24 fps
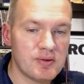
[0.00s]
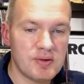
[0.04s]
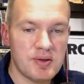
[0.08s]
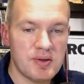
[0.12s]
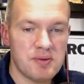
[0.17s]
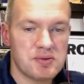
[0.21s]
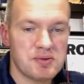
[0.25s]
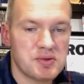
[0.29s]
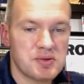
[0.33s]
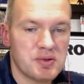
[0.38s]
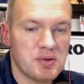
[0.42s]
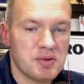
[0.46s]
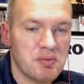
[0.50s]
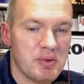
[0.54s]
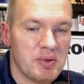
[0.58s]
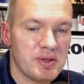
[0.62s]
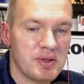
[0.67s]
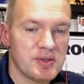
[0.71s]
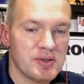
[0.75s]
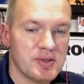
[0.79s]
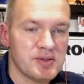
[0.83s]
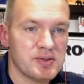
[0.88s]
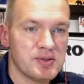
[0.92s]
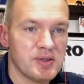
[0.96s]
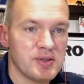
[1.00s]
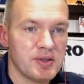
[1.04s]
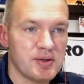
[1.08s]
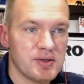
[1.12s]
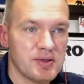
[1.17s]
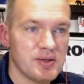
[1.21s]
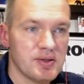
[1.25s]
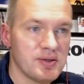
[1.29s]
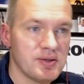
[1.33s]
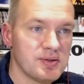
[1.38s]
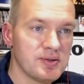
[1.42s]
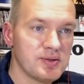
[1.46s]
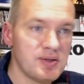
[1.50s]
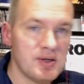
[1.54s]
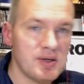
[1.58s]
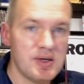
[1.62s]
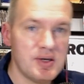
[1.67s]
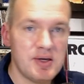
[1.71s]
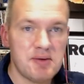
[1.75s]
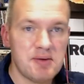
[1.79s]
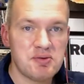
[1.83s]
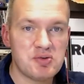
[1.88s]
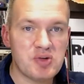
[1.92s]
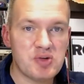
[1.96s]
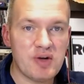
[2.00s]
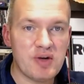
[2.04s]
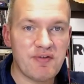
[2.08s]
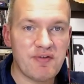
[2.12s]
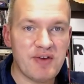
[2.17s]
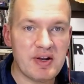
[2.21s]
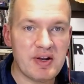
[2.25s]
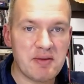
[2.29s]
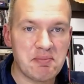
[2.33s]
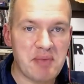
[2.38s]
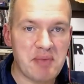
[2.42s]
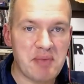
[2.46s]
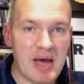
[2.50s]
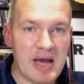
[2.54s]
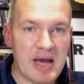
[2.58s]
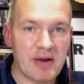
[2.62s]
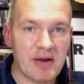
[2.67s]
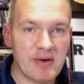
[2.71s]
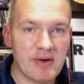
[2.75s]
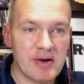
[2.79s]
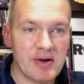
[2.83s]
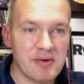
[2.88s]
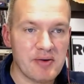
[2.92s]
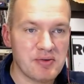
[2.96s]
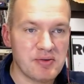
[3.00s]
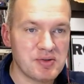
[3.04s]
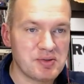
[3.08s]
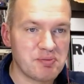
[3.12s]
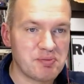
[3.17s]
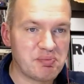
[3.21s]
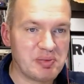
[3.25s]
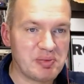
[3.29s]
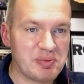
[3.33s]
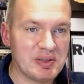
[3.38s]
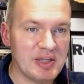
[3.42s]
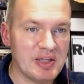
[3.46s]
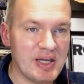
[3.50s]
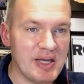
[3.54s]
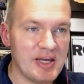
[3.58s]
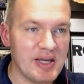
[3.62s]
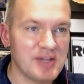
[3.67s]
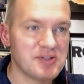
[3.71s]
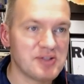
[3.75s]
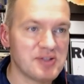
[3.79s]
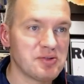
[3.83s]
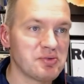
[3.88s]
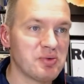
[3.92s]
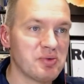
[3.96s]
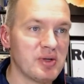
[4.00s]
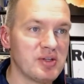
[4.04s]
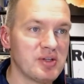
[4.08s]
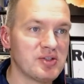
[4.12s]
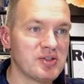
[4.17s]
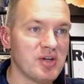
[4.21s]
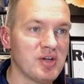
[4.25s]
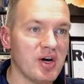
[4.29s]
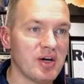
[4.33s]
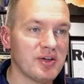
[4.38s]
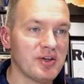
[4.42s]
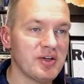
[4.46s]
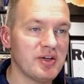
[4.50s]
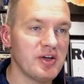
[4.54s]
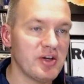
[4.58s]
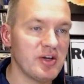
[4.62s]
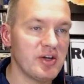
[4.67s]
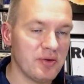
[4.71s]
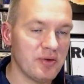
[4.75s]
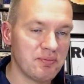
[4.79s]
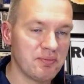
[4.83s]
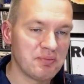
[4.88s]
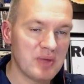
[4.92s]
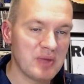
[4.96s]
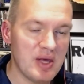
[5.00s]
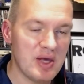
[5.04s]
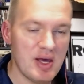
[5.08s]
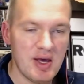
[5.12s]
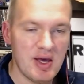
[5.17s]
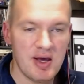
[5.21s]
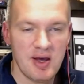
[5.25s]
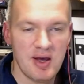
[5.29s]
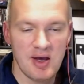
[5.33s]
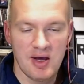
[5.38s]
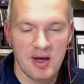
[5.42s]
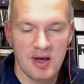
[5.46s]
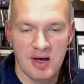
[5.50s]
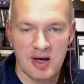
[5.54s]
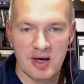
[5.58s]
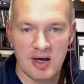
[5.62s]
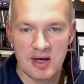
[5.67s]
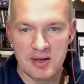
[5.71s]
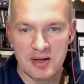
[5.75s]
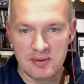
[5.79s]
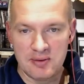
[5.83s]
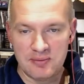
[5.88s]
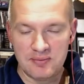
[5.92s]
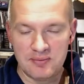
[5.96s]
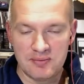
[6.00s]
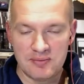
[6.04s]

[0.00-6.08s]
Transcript: I'm just gonna make this like this. Just trying to find a background which is playing because I just want to talk. There you go. Uh,